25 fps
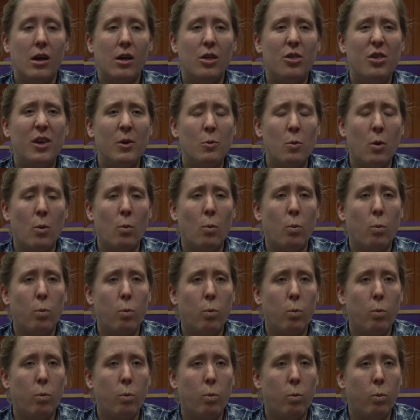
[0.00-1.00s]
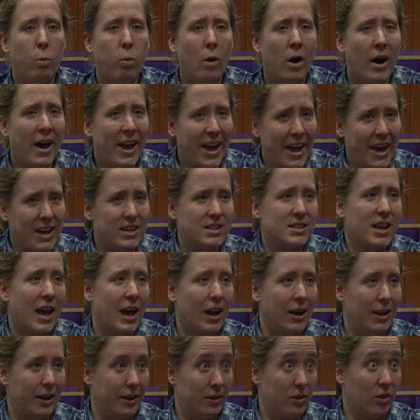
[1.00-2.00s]
I think, well, why
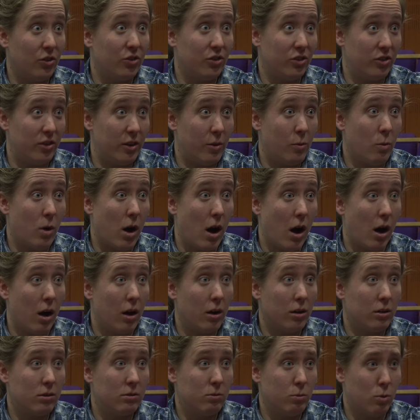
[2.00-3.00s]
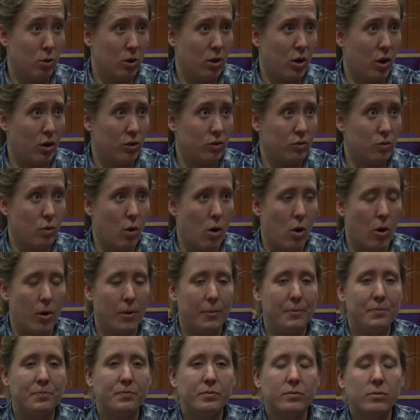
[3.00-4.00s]
exactly doesn't it work? What goes
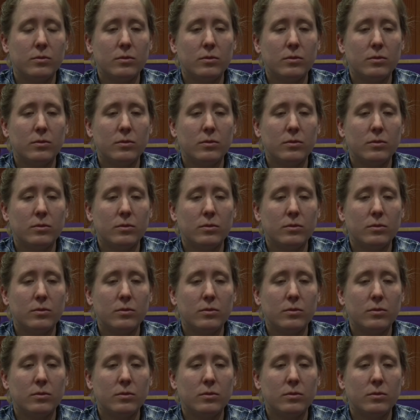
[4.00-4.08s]
wrong?